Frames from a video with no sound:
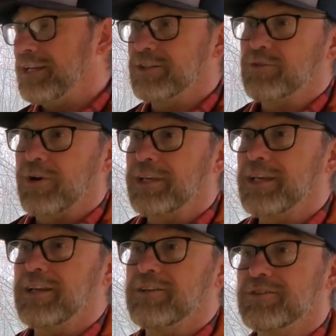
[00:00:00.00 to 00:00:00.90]
it, trying to get
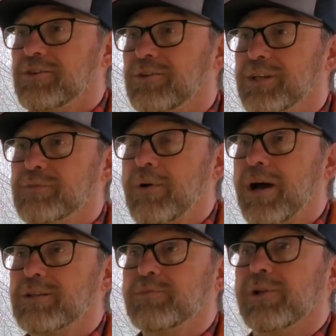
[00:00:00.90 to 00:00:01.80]
it as dirty as
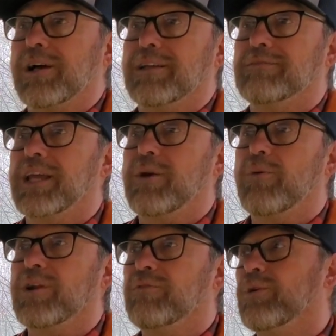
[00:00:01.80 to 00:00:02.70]
possible on day
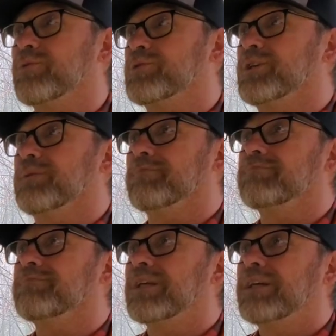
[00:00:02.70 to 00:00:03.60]
one of ownership.
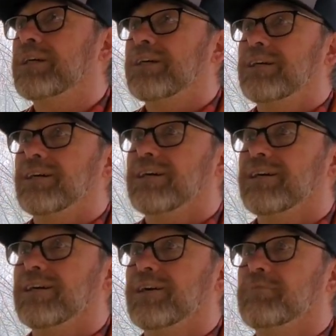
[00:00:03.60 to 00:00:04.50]

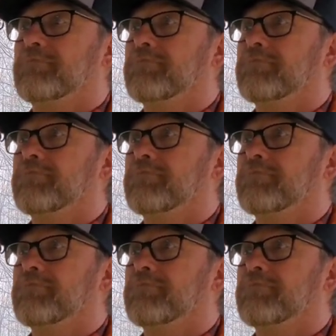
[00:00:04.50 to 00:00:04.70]
Yeah.